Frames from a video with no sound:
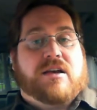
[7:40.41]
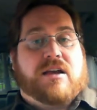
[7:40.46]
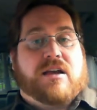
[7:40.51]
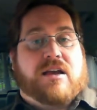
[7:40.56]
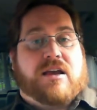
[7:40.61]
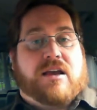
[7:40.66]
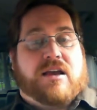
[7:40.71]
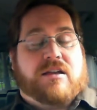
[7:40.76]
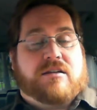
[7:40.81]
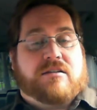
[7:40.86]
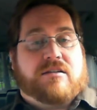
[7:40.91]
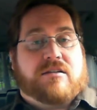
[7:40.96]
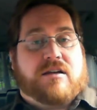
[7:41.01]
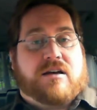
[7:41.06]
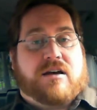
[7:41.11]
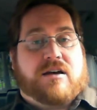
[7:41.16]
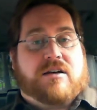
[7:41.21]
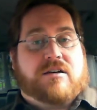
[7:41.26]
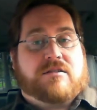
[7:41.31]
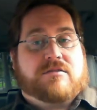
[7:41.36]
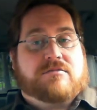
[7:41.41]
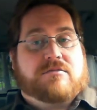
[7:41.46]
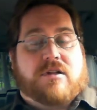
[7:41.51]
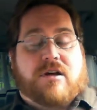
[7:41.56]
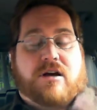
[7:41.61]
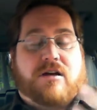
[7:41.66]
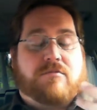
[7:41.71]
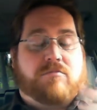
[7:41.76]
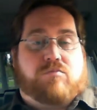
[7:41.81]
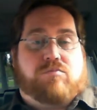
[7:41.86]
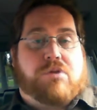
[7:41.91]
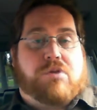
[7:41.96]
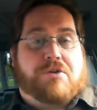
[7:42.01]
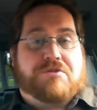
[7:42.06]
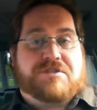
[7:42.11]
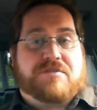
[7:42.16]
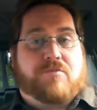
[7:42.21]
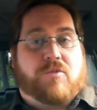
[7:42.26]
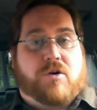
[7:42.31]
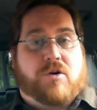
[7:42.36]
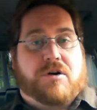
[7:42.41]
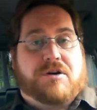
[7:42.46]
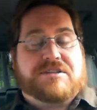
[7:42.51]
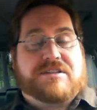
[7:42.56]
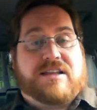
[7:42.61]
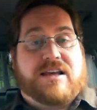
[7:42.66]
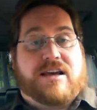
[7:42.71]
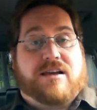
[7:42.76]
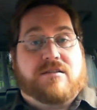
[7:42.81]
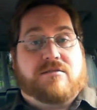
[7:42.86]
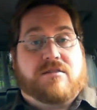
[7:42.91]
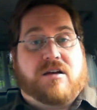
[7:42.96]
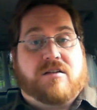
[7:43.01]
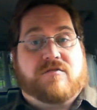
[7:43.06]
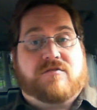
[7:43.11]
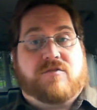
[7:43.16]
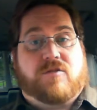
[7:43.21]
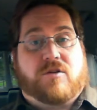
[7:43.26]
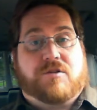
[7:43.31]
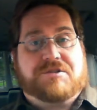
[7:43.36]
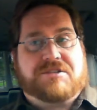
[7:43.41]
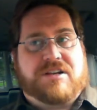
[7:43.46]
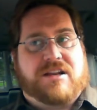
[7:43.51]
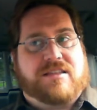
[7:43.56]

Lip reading: and I'll post more as that unfolds.